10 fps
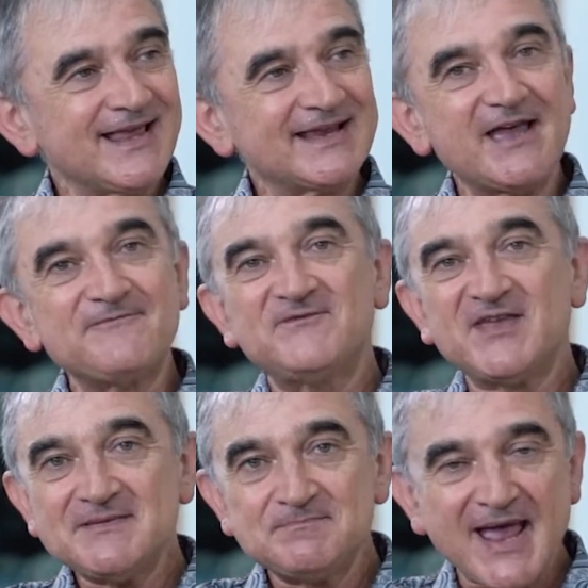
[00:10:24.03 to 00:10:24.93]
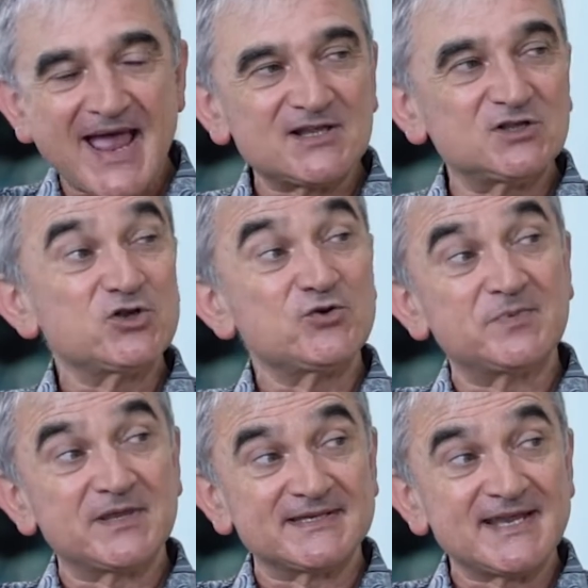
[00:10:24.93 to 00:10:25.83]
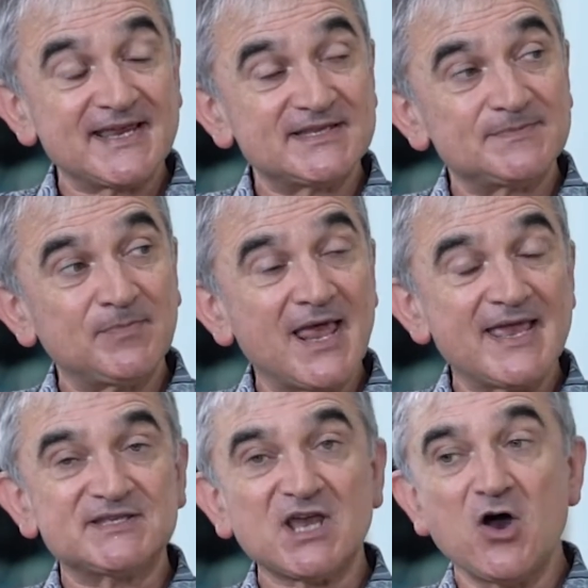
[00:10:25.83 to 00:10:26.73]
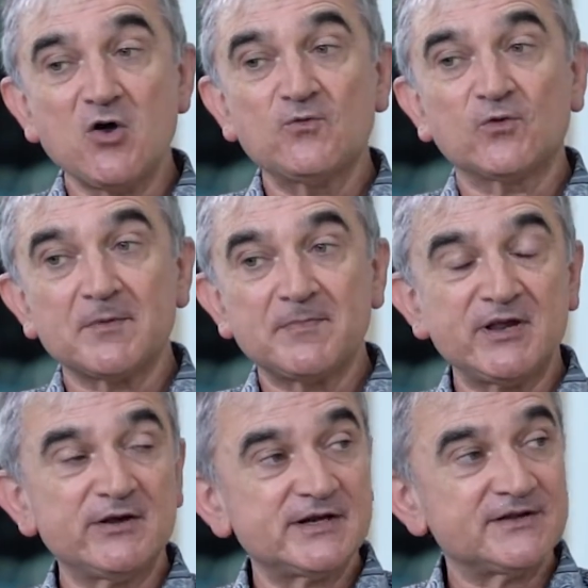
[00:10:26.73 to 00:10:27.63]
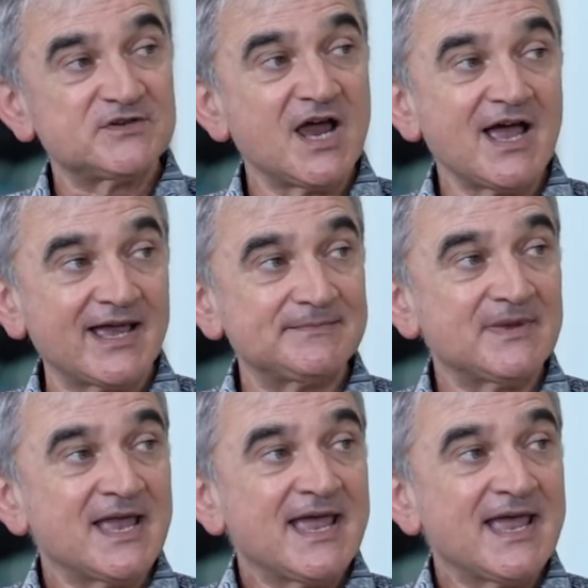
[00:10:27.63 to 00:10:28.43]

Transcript: like a feedback loop that takes place over a period of time